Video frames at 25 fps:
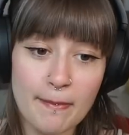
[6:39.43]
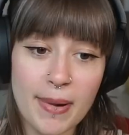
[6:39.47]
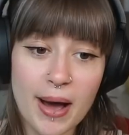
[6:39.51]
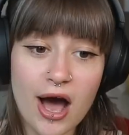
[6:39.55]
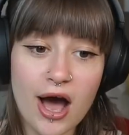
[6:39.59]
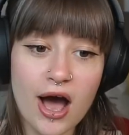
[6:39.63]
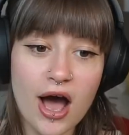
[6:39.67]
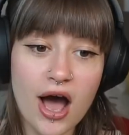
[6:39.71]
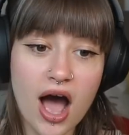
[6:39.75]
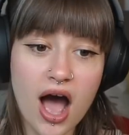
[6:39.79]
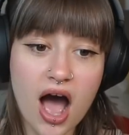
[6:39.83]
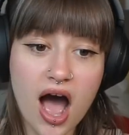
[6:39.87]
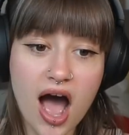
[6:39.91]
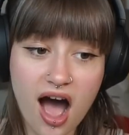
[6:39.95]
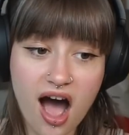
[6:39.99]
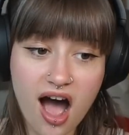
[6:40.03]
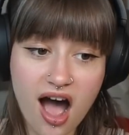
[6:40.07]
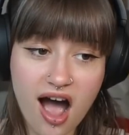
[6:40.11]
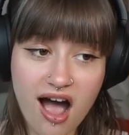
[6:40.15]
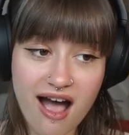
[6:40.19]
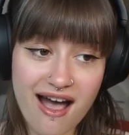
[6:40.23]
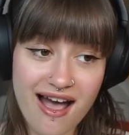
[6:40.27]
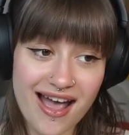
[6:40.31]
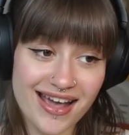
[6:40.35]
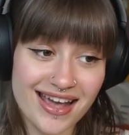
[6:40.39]
but
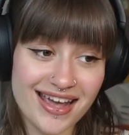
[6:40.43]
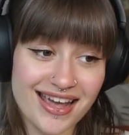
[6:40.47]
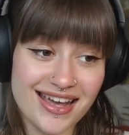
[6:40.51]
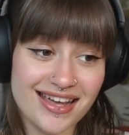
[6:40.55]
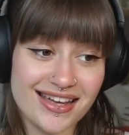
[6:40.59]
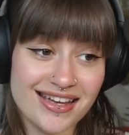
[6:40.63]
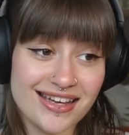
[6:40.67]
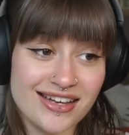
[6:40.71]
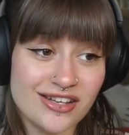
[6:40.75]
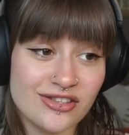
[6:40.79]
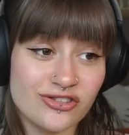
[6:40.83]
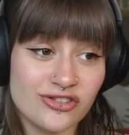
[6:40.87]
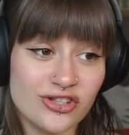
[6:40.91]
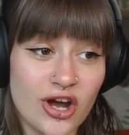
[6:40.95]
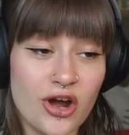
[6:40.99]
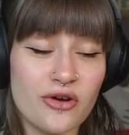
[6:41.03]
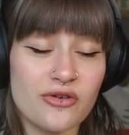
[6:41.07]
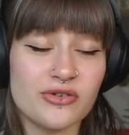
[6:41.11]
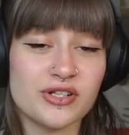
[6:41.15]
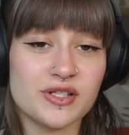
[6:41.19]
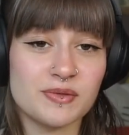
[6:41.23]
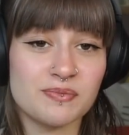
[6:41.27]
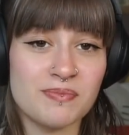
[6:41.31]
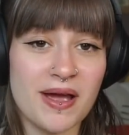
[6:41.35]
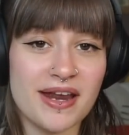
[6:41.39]
I
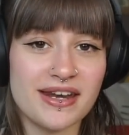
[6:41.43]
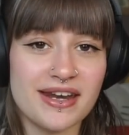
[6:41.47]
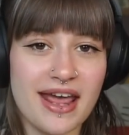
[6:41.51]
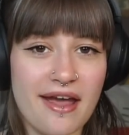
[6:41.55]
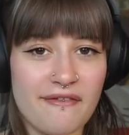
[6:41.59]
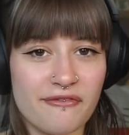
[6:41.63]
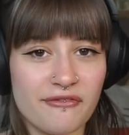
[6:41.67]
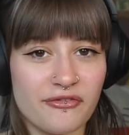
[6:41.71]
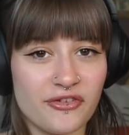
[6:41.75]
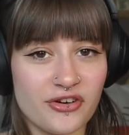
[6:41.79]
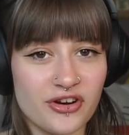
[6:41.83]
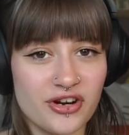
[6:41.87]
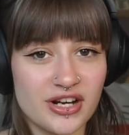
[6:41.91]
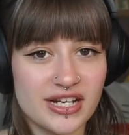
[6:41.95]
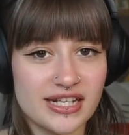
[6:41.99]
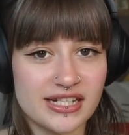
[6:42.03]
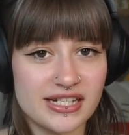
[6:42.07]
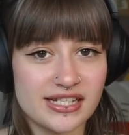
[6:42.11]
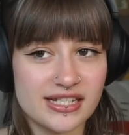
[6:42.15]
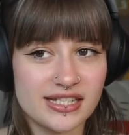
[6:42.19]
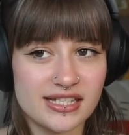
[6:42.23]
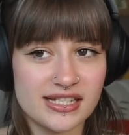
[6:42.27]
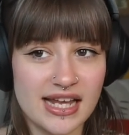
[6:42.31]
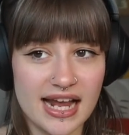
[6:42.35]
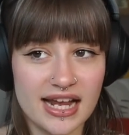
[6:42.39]
don't spend every
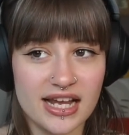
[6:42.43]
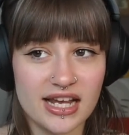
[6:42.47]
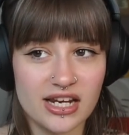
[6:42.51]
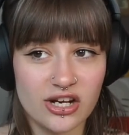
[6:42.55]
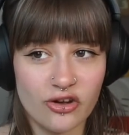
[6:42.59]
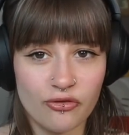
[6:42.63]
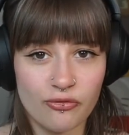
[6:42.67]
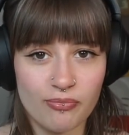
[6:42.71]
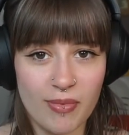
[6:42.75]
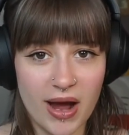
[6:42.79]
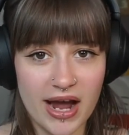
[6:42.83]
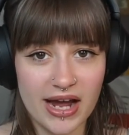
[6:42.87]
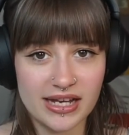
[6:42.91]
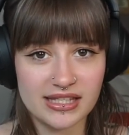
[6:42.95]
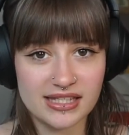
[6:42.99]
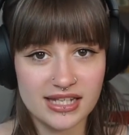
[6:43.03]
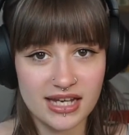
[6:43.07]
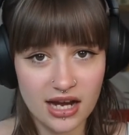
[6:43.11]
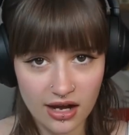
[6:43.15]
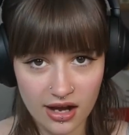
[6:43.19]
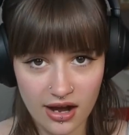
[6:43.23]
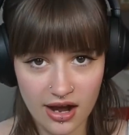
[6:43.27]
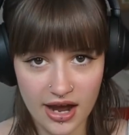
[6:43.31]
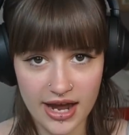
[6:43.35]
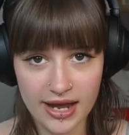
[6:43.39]
second of my
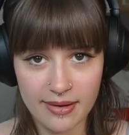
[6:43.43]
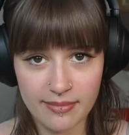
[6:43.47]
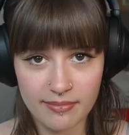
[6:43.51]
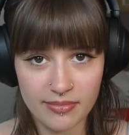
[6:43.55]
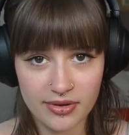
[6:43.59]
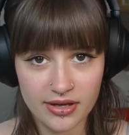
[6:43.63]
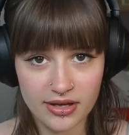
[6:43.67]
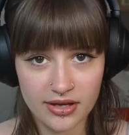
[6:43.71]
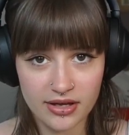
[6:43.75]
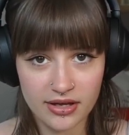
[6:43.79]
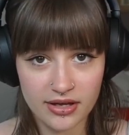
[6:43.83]
time